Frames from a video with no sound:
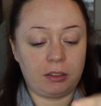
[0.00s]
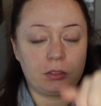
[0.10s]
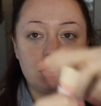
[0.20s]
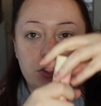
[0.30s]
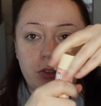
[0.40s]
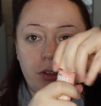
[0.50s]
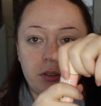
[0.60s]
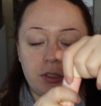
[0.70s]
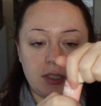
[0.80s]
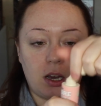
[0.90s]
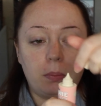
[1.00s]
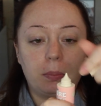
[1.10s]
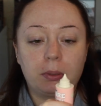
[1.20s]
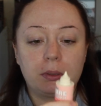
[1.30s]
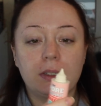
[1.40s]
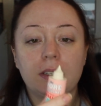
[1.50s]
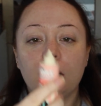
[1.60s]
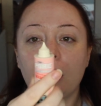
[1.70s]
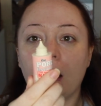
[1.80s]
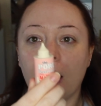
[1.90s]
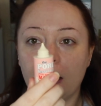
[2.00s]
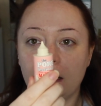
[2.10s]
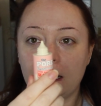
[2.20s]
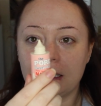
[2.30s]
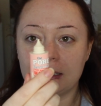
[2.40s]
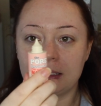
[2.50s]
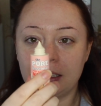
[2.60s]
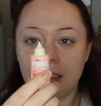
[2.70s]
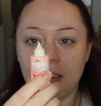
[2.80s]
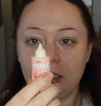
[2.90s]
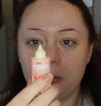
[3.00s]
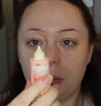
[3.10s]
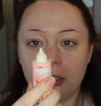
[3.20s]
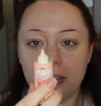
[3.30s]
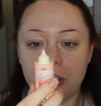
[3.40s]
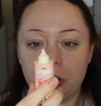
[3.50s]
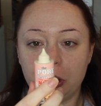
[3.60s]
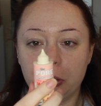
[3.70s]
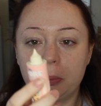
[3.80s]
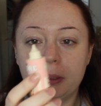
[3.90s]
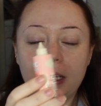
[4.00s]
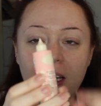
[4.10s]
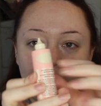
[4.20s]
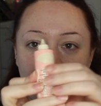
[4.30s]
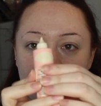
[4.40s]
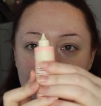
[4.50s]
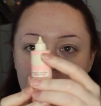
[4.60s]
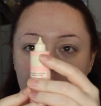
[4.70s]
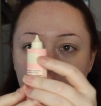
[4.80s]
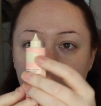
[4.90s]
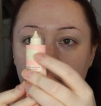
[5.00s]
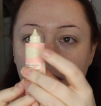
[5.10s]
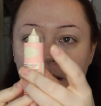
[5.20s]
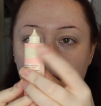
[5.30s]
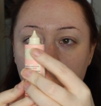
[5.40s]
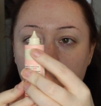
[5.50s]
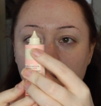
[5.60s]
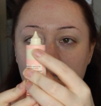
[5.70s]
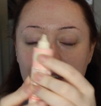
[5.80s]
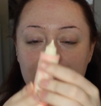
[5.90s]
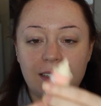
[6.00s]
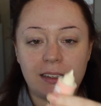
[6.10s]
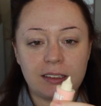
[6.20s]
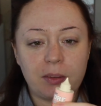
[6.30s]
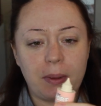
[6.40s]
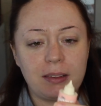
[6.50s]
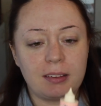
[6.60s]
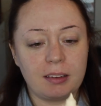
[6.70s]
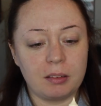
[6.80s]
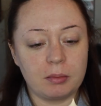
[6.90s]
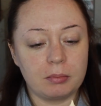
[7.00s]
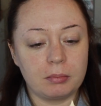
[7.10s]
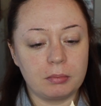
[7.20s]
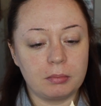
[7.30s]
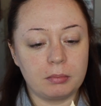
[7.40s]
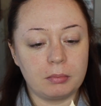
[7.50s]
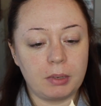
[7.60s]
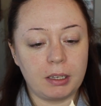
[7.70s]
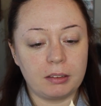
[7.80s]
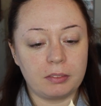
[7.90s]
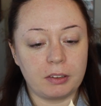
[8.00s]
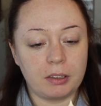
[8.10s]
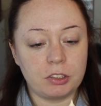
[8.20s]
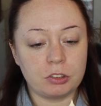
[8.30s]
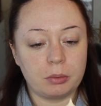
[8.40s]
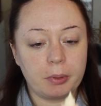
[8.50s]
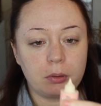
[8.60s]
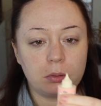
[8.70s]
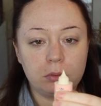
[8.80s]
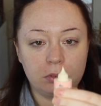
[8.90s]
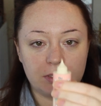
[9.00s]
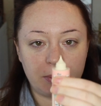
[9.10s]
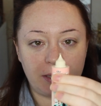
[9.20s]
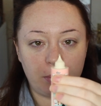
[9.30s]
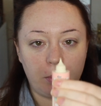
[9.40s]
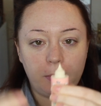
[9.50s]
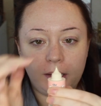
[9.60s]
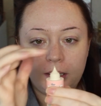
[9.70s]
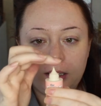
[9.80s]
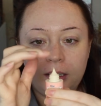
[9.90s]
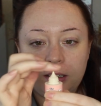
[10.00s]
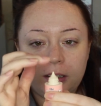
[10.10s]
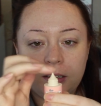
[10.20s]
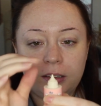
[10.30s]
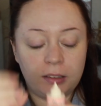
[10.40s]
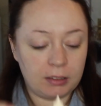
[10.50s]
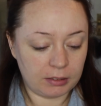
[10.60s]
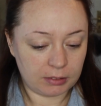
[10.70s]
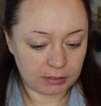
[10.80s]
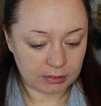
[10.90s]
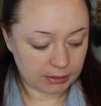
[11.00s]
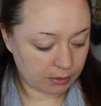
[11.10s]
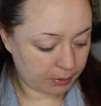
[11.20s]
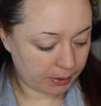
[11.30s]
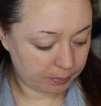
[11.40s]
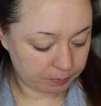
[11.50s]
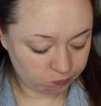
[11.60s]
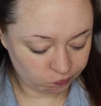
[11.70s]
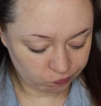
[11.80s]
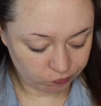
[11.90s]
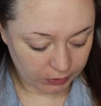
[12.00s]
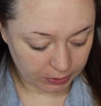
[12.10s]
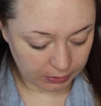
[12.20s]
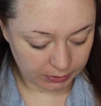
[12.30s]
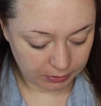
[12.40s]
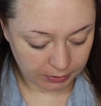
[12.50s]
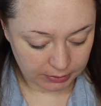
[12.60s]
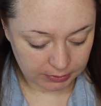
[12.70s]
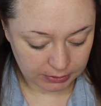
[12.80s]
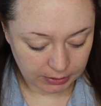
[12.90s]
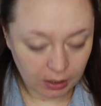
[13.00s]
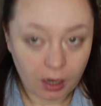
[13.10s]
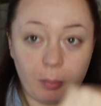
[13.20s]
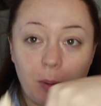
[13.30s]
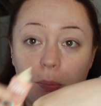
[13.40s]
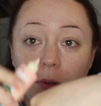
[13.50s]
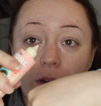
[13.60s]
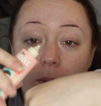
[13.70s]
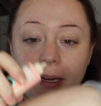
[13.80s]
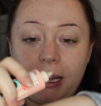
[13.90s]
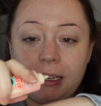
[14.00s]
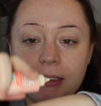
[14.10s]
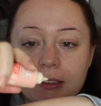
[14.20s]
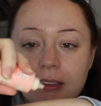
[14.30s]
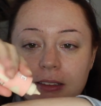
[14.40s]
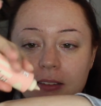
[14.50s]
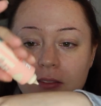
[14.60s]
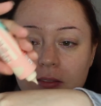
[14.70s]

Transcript: unscrew the top, and it has like a little pointed tube, and it has a little button here that you press, and that's meant to make the foundation come out. Oh, it's making a bubble. So how will I do this? I might put it on my hand.